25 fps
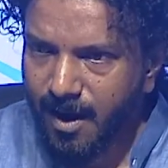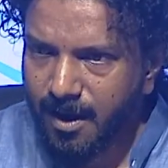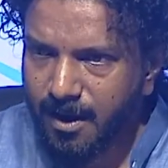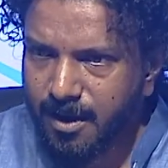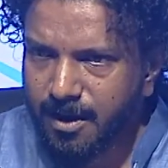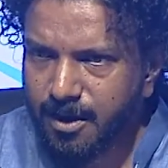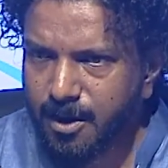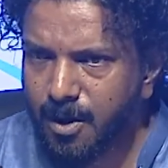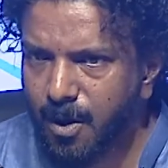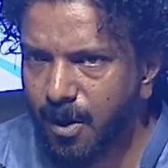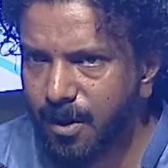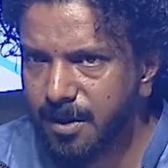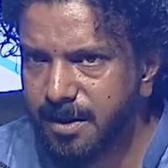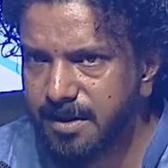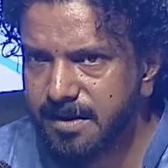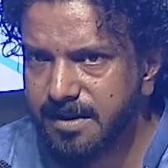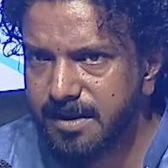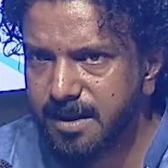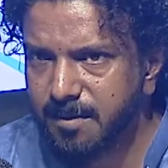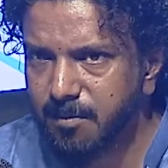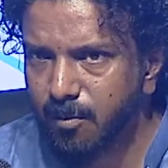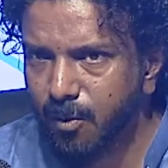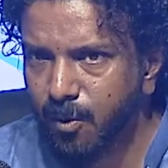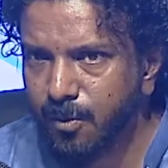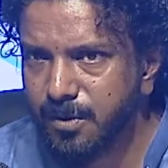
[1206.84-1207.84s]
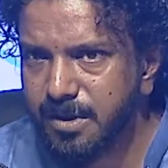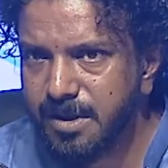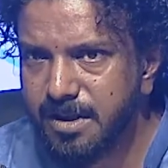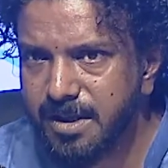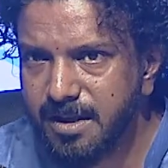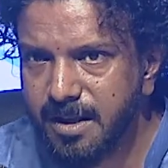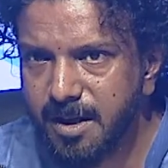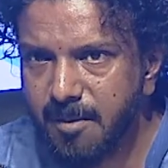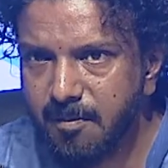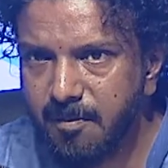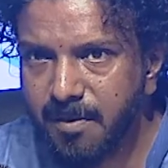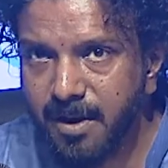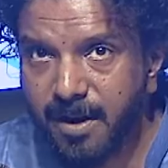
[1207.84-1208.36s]
God is the
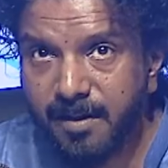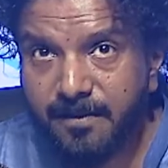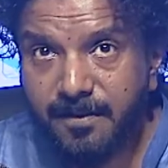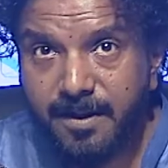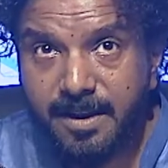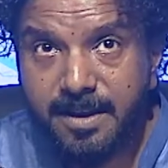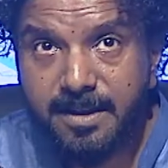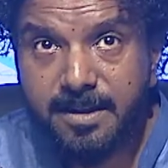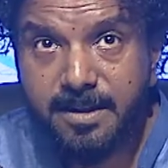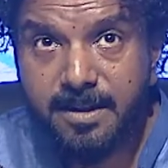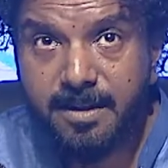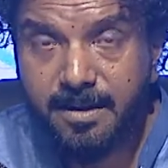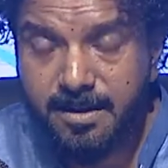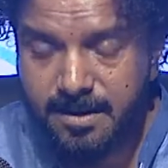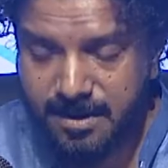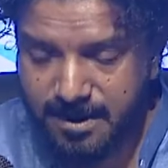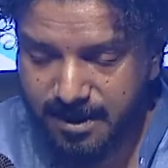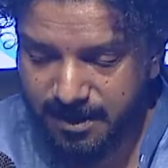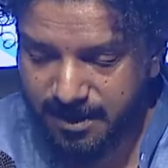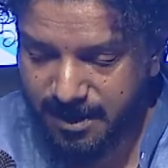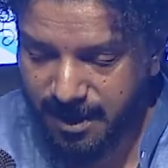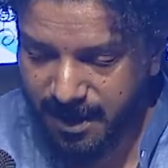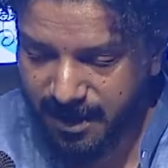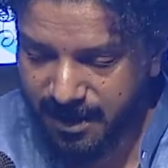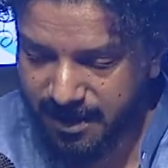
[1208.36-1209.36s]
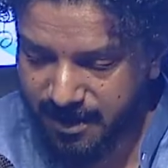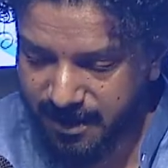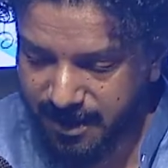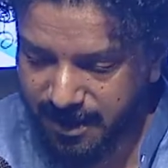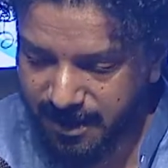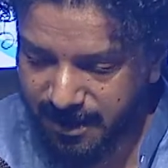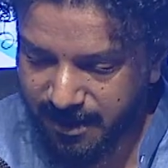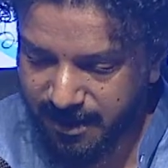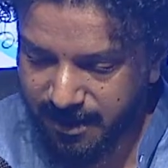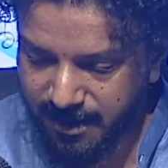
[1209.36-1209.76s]
most perfect satyagrahi.